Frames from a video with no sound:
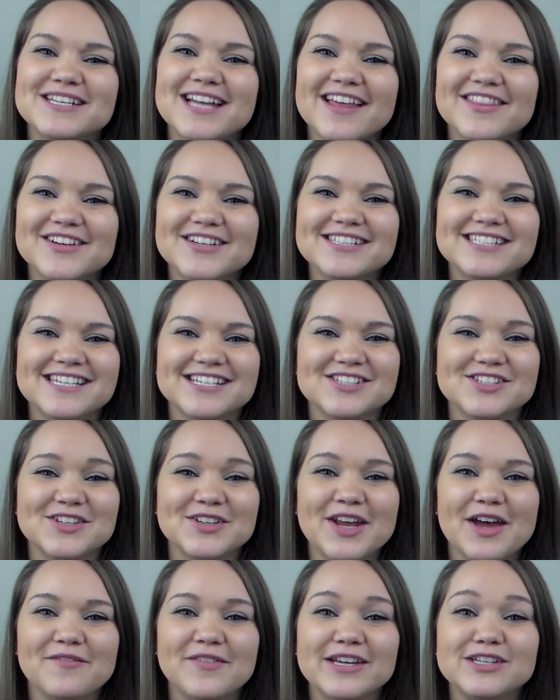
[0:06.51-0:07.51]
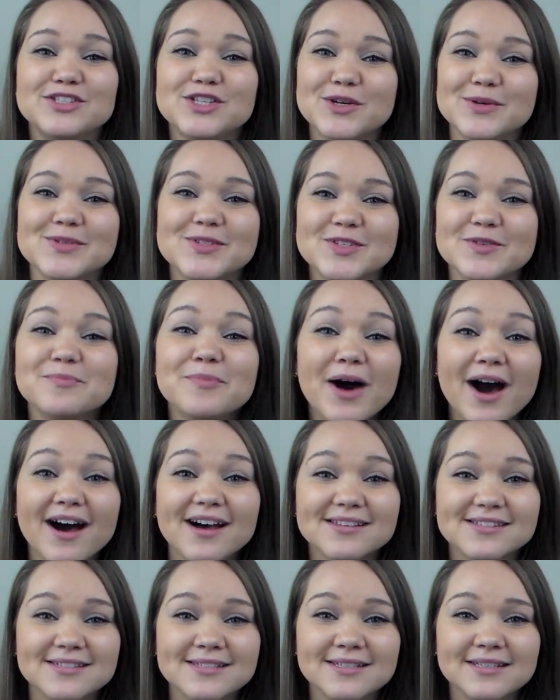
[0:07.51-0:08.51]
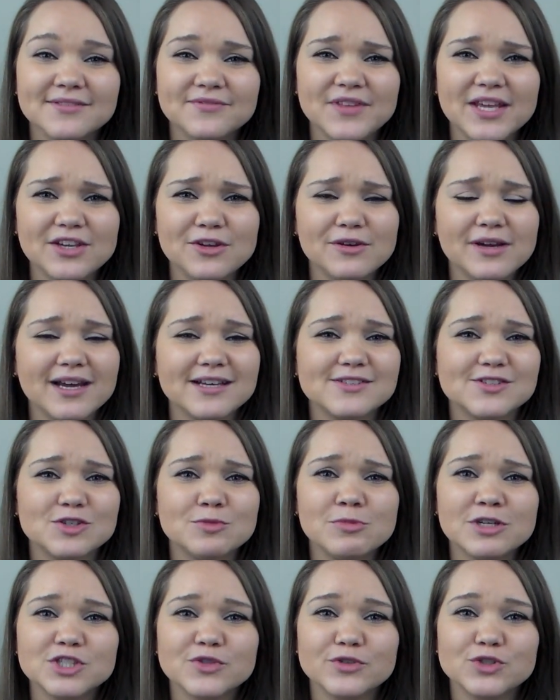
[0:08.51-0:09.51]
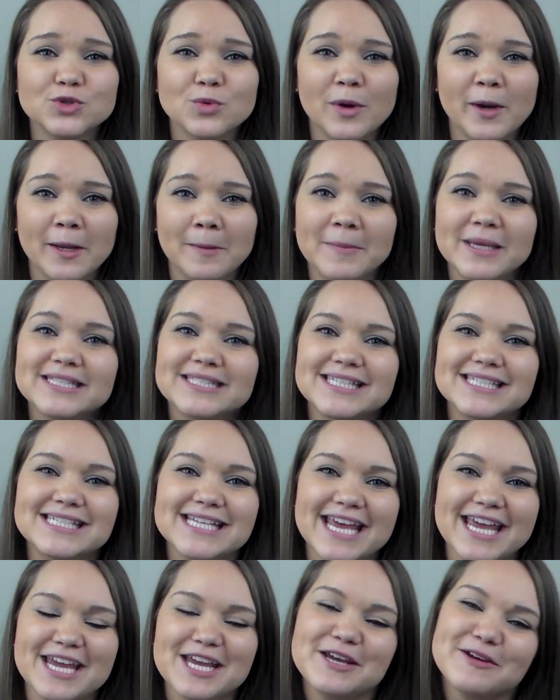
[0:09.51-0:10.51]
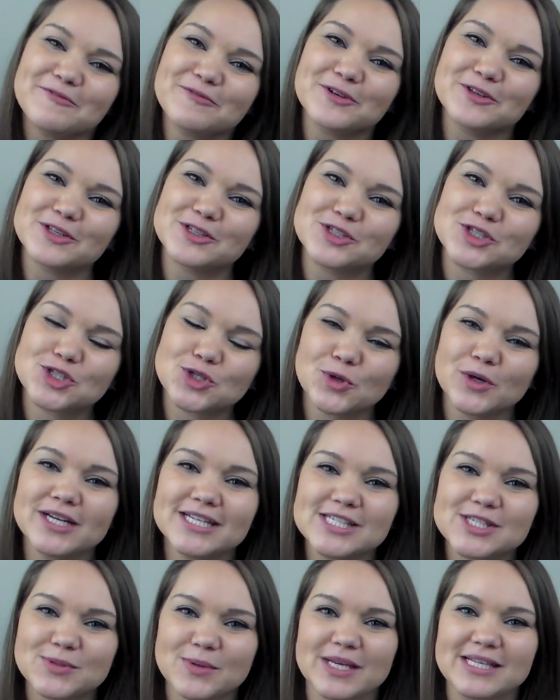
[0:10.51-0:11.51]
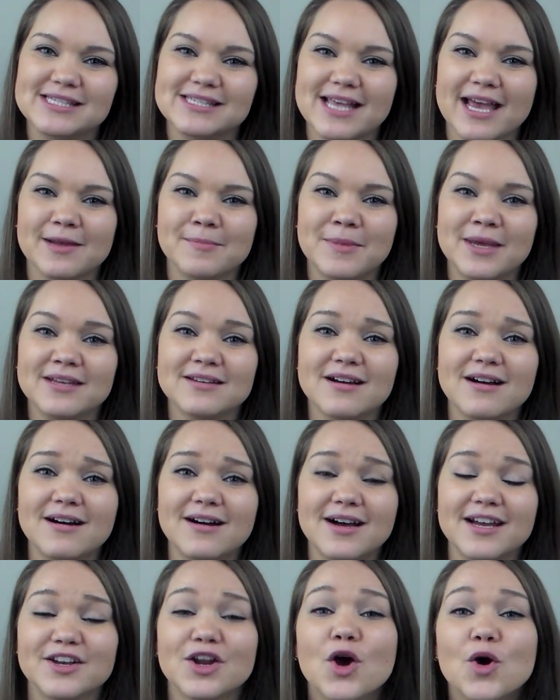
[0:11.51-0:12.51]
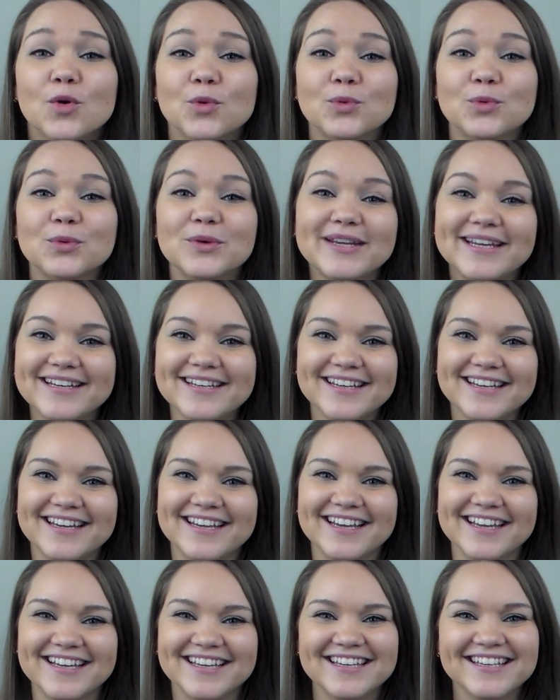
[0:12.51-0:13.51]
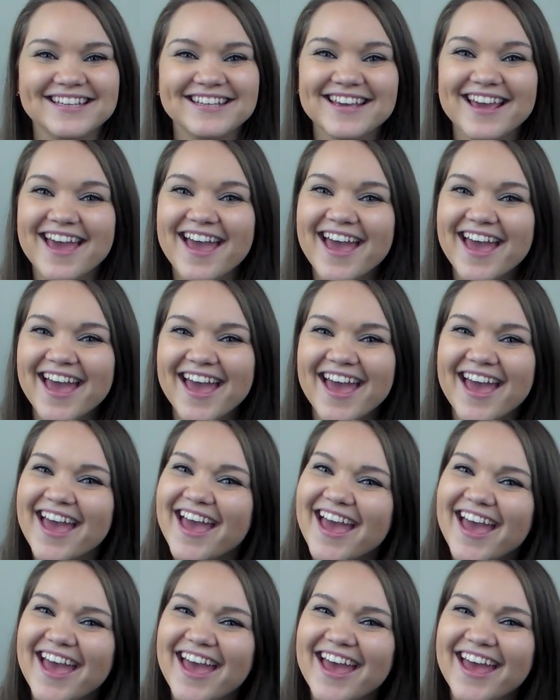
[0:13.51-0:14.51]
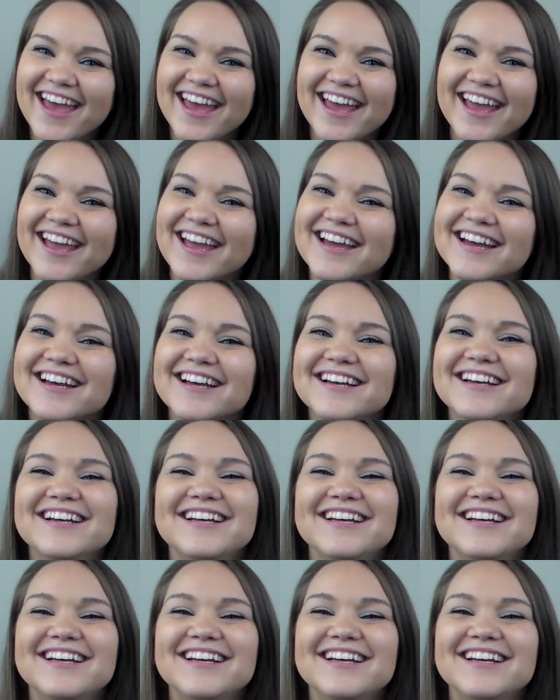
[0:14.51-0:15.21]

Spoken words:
another edition of A Dose of Positive. Thank you guys so much for joining me today for the short and sweet segment on reading. Yay!